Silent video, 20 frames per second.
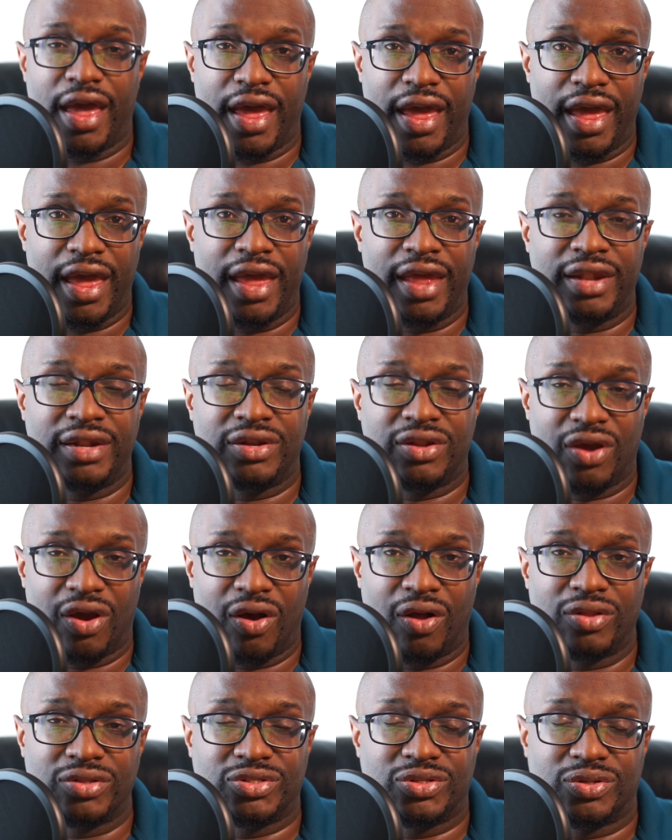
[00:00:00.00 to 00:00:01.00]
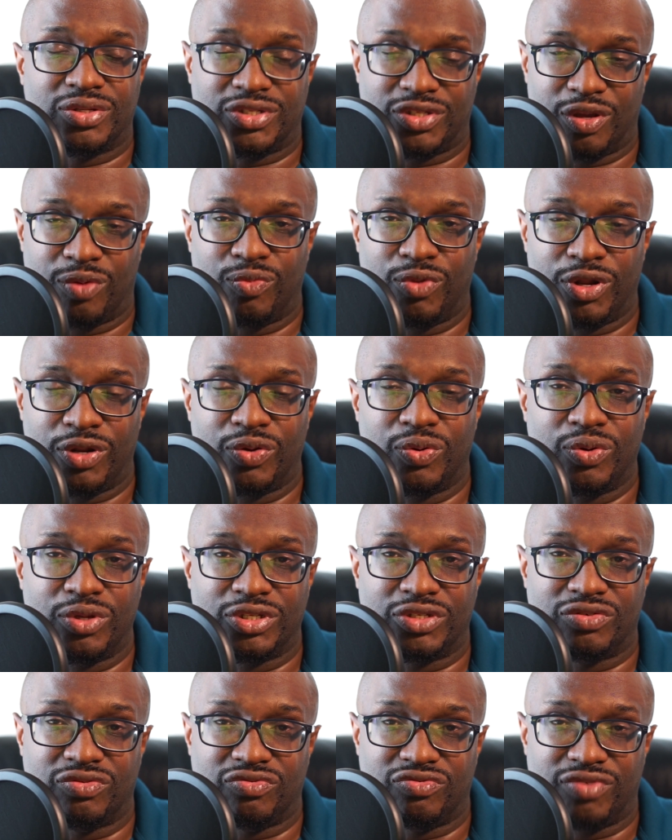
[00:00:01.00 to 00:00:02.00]
and also someone who
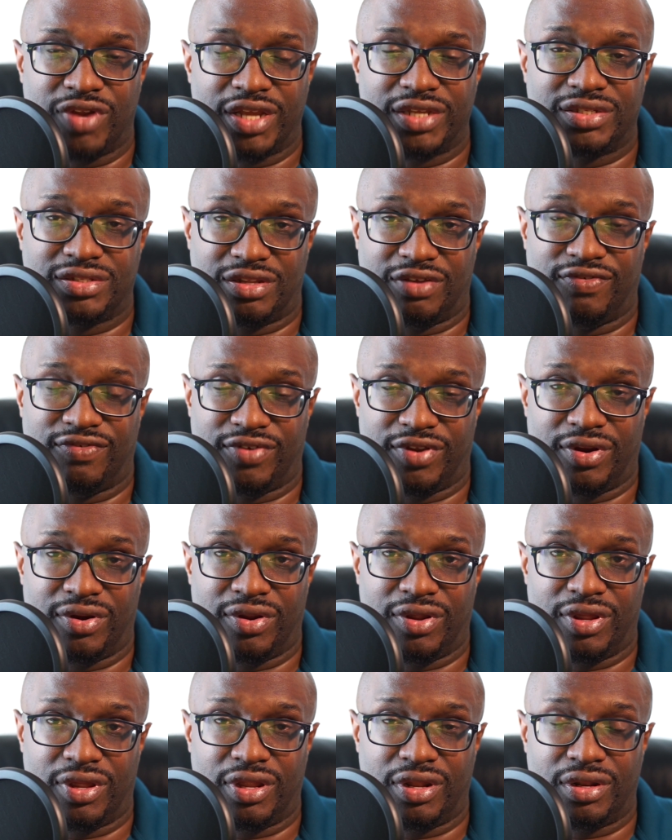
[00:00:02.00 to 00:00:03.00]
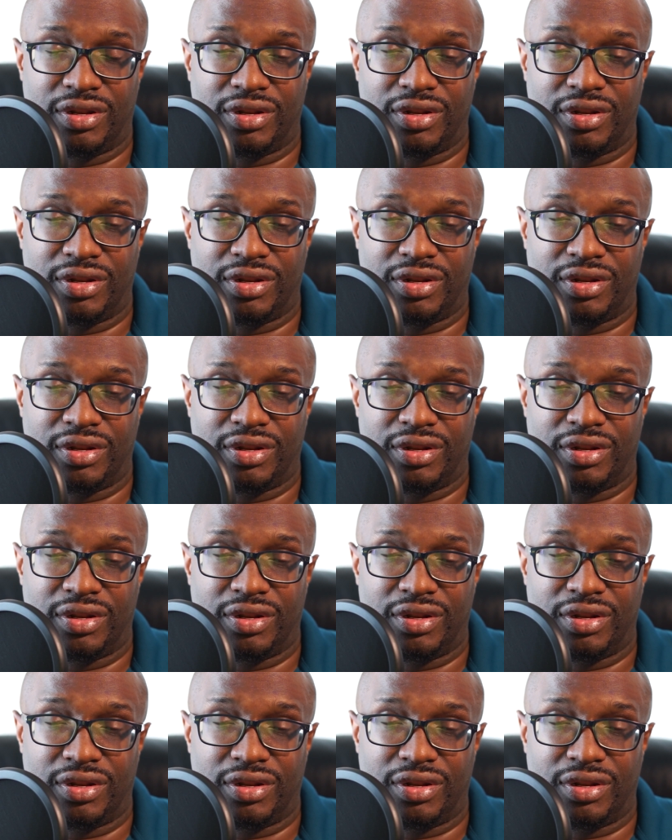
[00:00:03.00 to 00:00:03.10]
is Rastafarian.